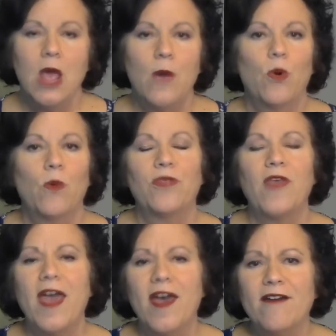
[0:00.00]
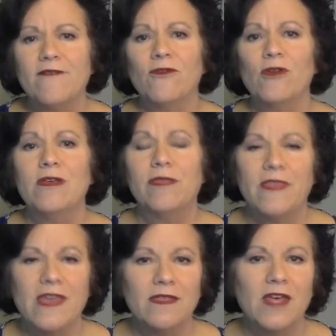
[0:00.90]
But with
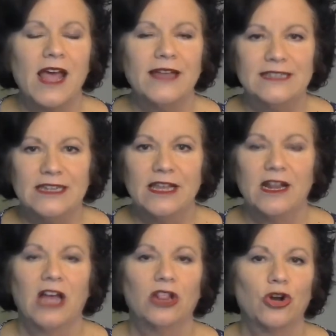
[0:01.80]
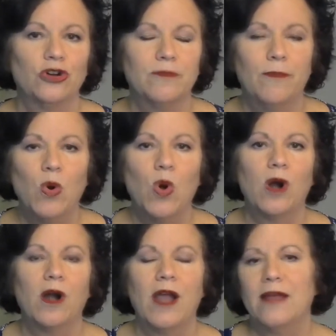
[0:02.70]
everything that I did, I learned
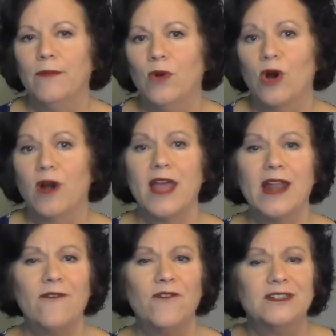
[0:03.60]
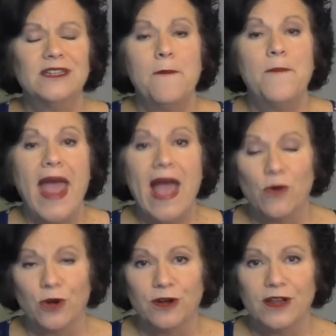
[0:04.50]
more and more, and I felt
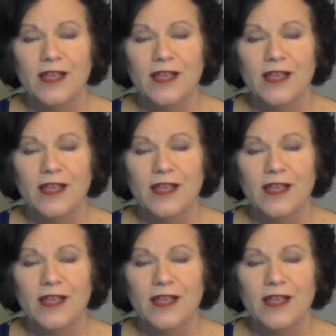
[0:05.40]
empowered.